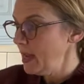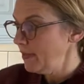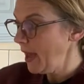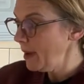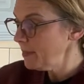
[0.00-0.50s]

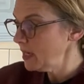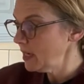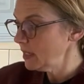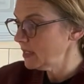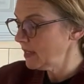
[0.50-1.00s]
That
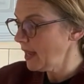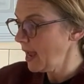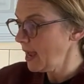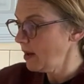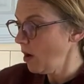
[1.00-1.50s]
means
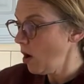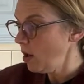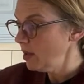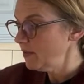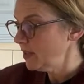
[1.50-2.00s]
that
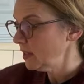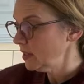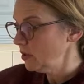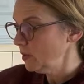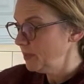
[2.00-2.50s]
all of the
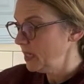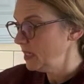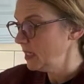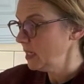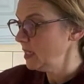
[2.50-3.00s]
little
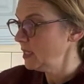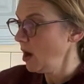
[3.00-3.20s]
pieces